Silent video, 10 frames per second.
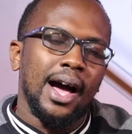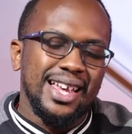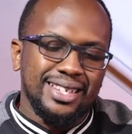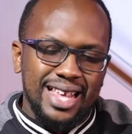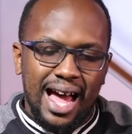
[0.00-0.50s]

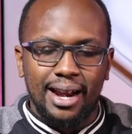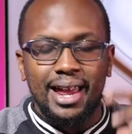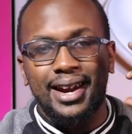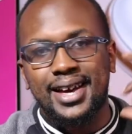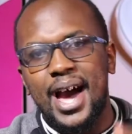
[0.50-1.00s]
is that
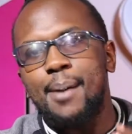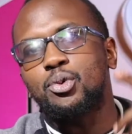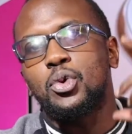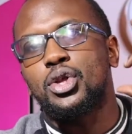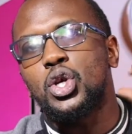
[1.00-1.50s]
it
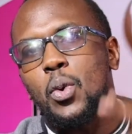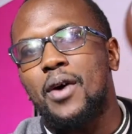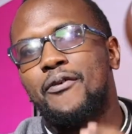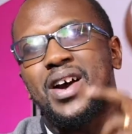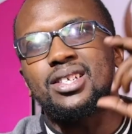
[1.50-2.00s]
comes with
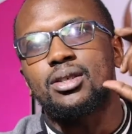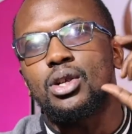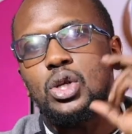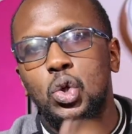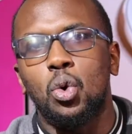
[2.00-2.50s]
UFS
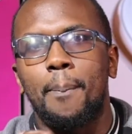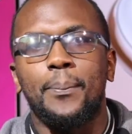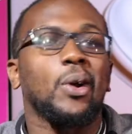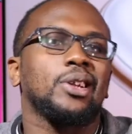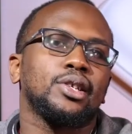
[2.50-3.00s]

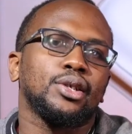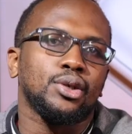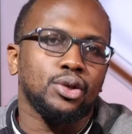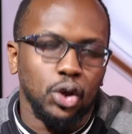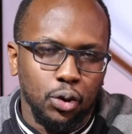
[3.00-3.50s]

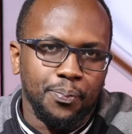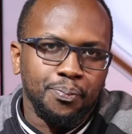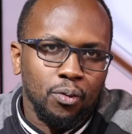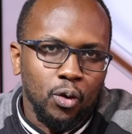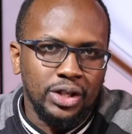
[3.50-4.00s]
2.2,